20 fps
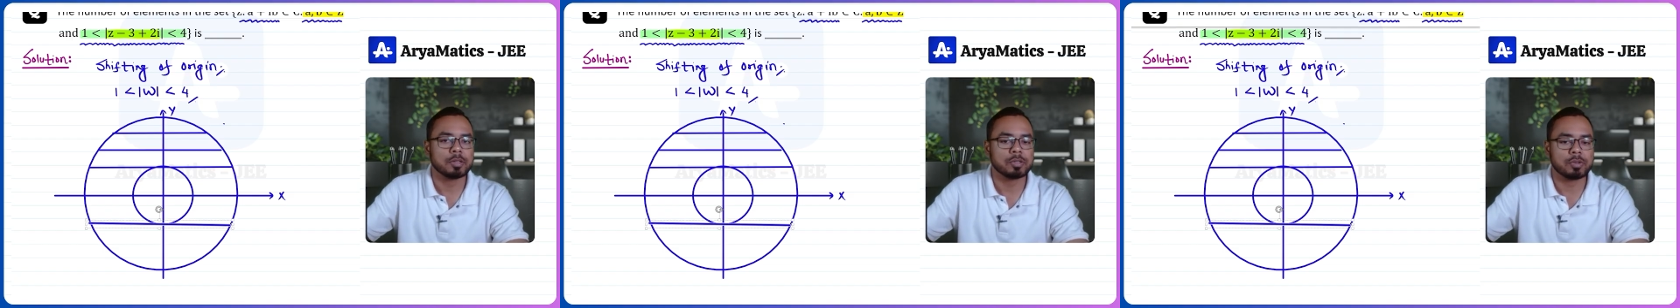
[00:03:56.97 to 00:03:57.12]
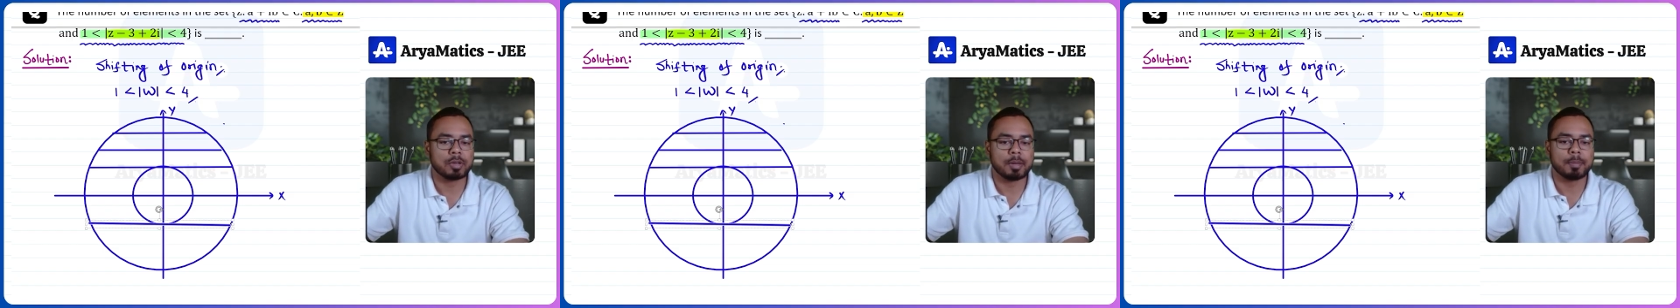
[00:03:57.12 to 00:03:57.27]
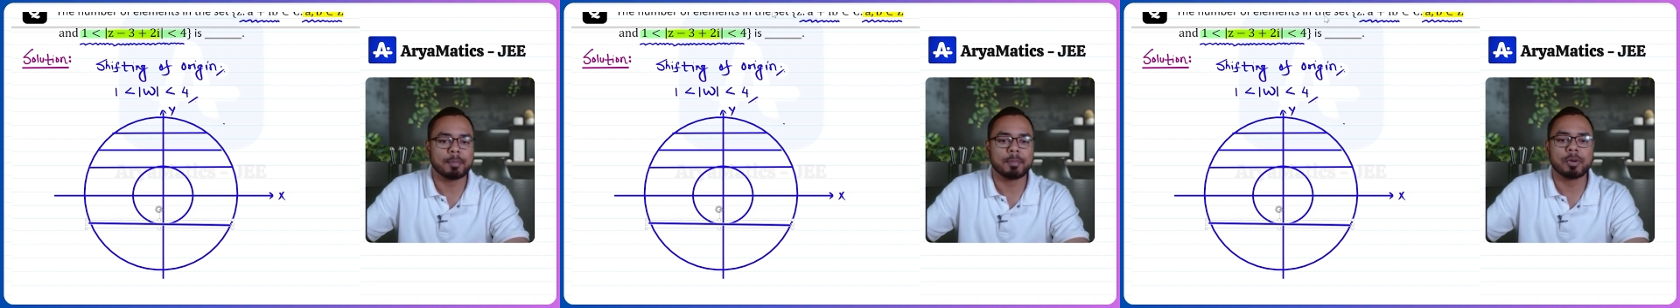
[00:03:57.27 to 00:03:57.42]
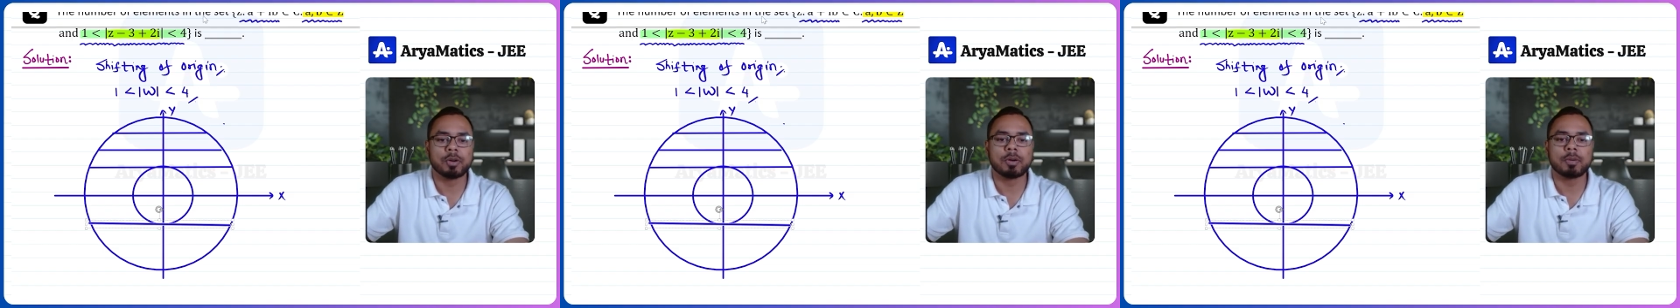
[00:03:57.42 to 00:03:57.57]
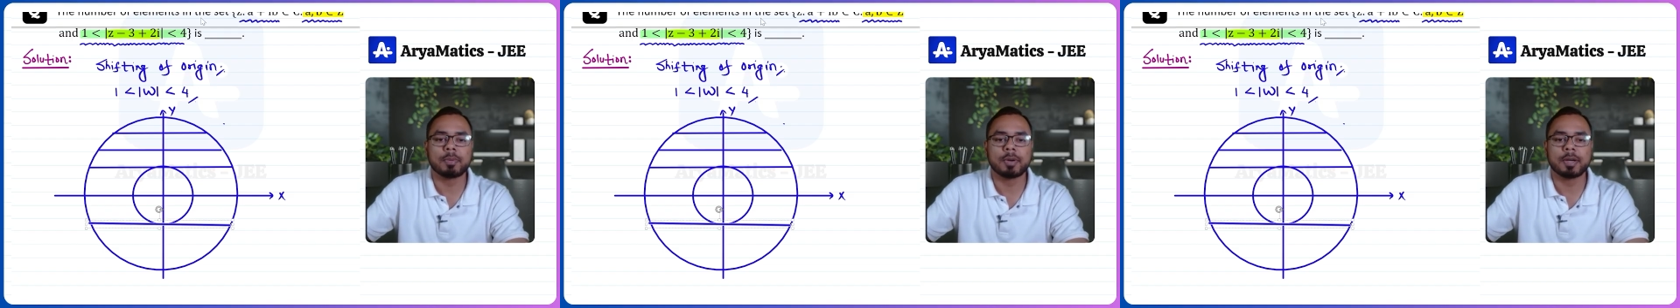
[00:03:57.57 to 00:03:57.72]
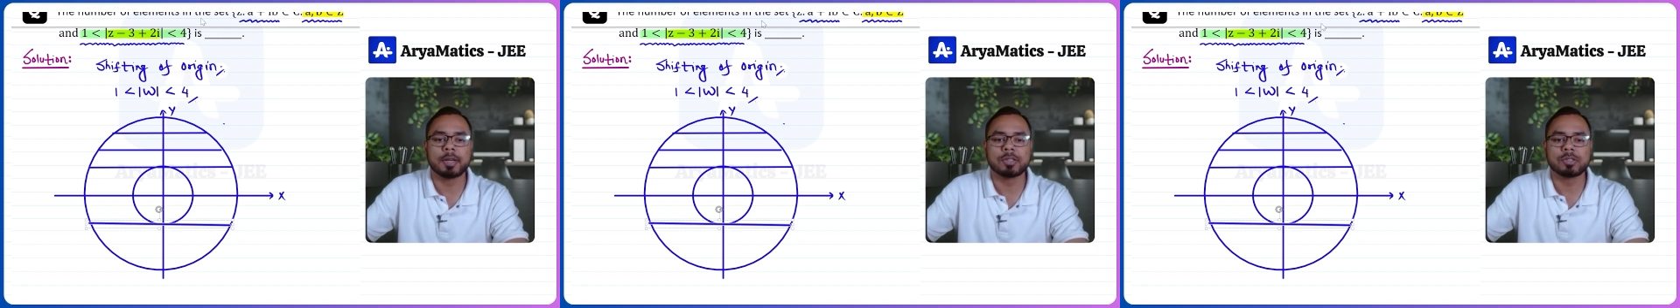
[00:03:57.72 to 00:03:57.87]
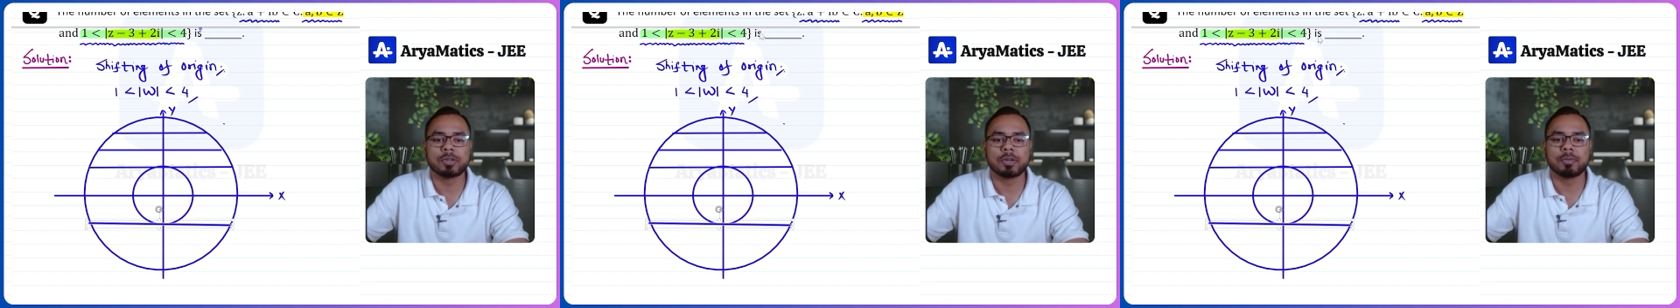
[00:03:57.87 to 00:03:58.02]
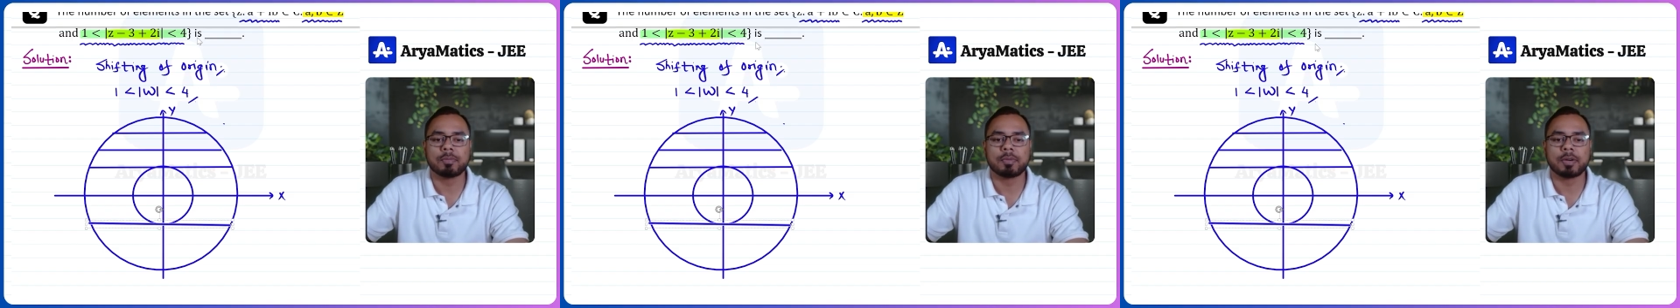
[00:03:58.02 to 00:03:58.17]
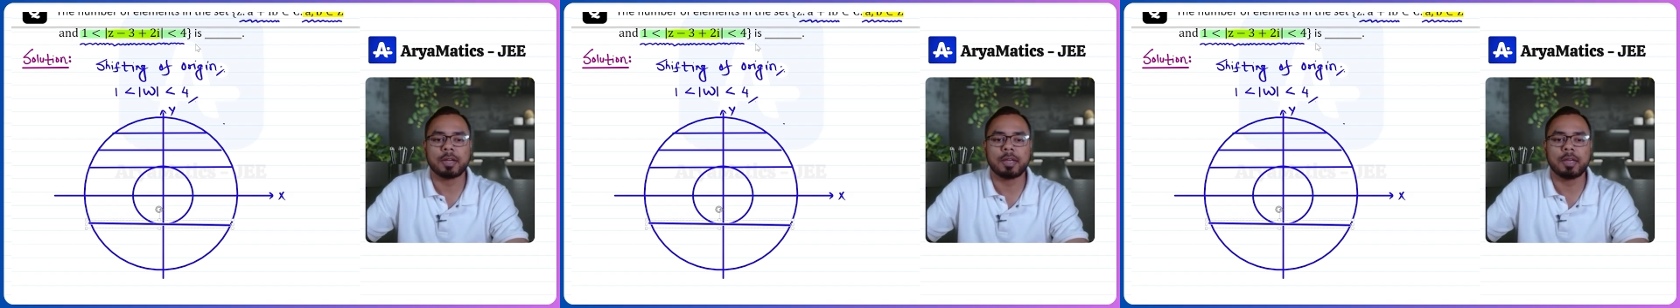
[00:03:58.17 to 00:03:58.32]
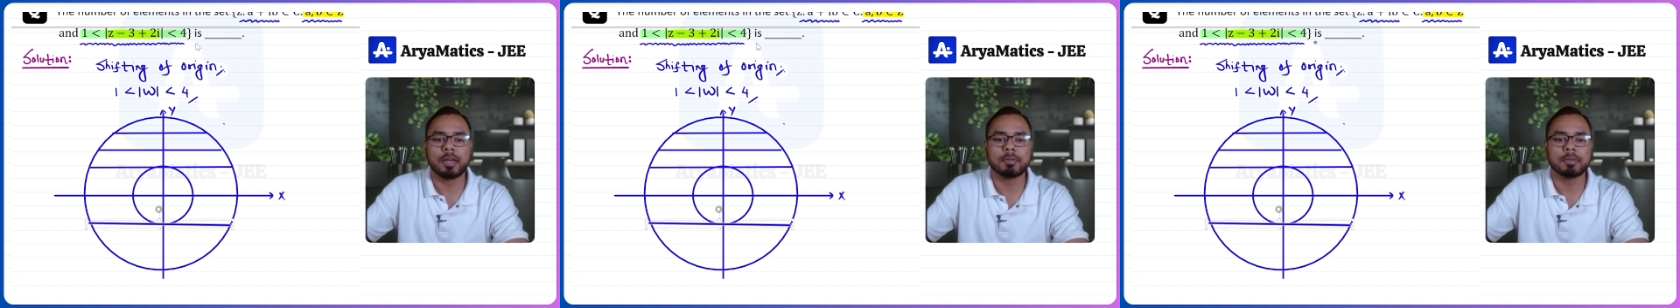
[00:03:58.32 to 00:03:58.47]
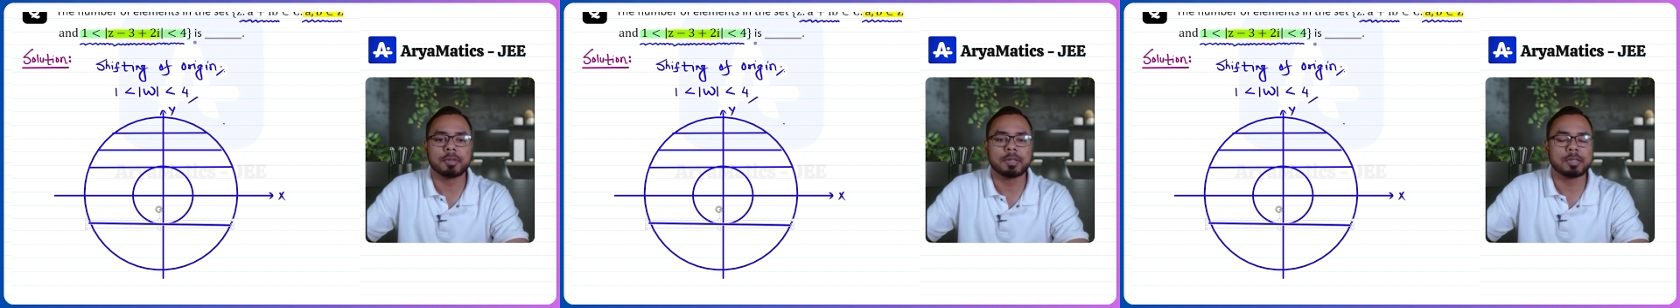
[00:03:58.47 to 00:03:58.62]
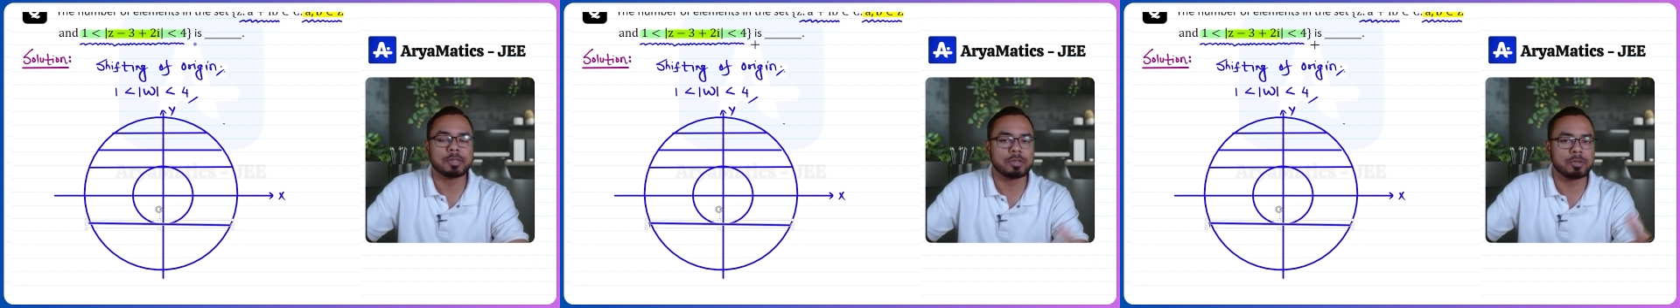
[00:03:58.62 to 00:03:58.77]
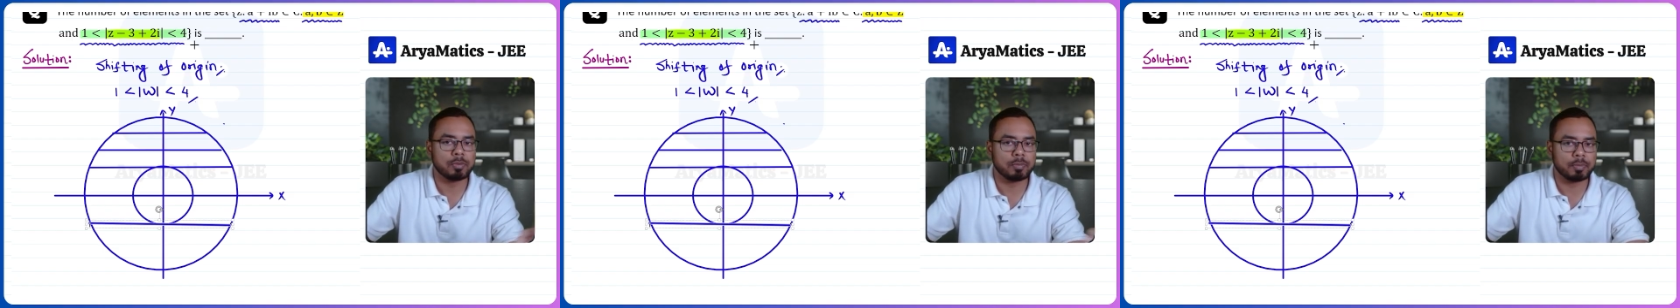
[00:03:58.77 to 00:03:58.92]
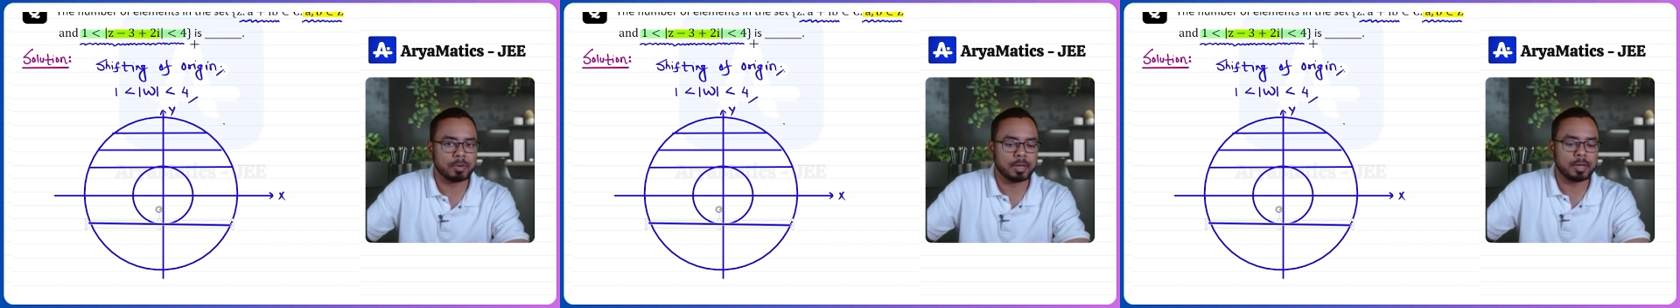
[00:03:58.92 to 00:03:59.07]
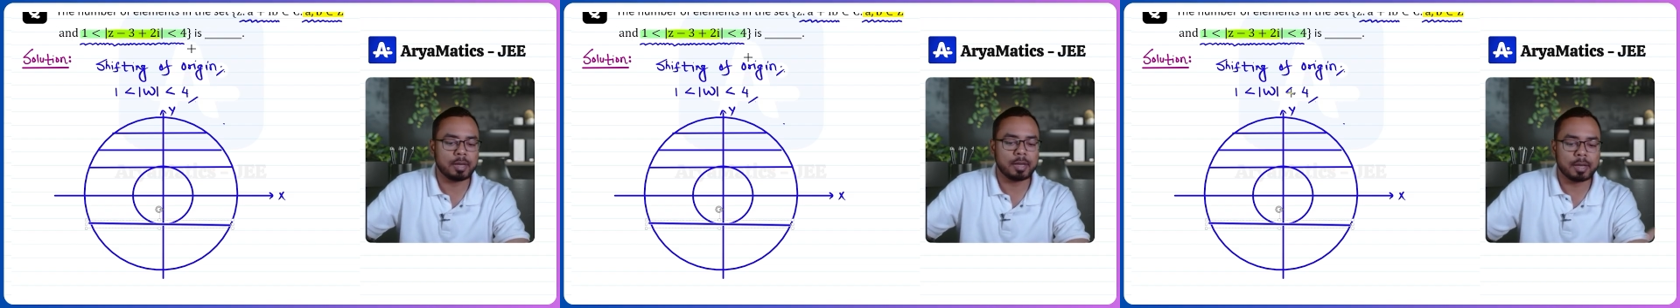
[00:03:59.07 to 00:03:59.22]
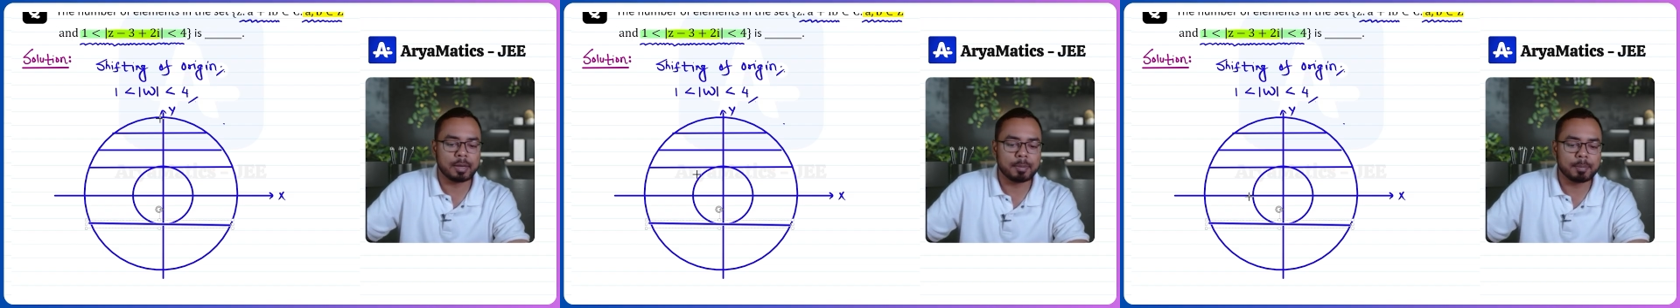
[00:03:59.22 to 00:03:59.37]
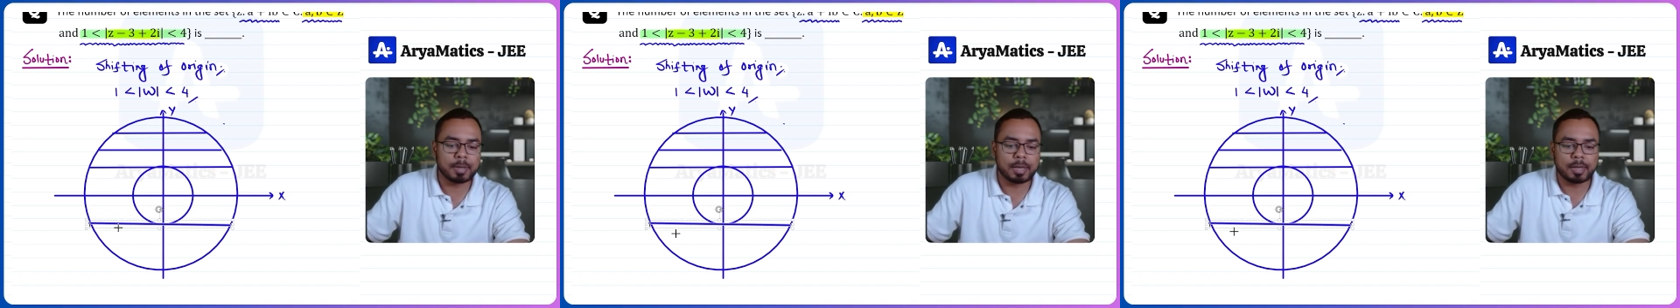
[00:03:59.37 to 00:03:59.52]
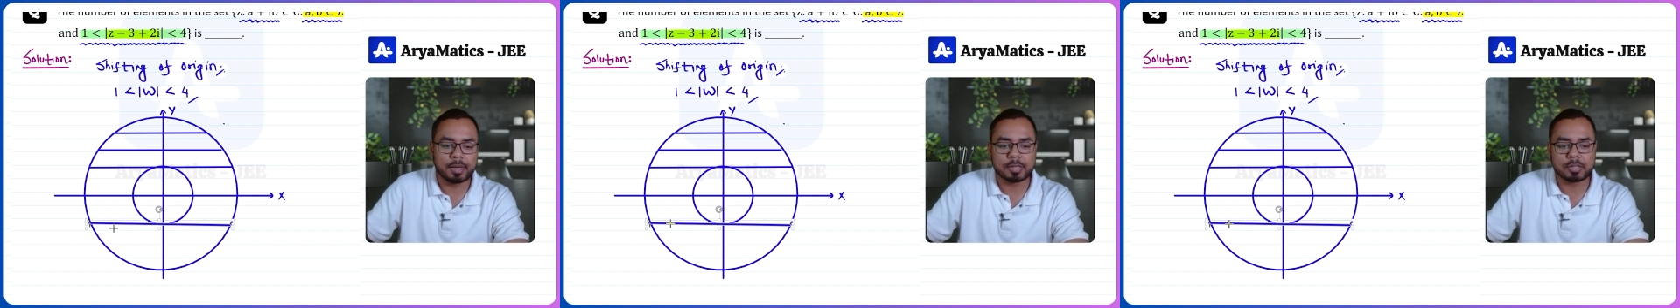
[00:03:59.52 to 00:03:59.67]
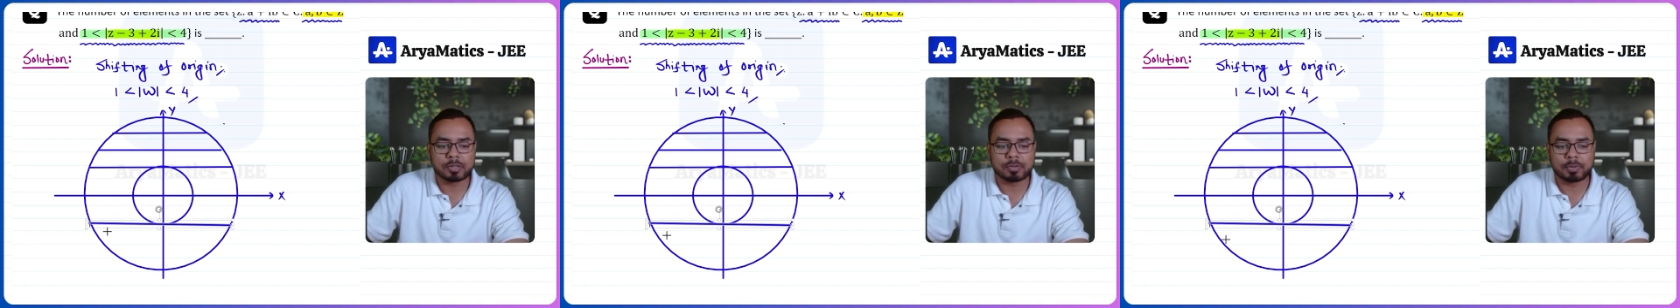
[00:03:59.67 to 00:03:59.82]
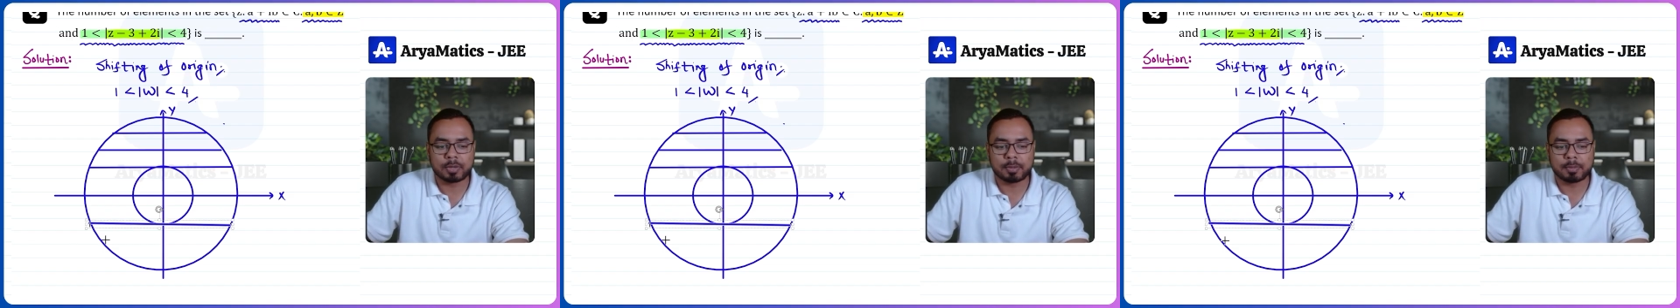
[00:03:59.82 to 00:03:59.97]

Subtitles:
So number of points on y equals to 1 and minus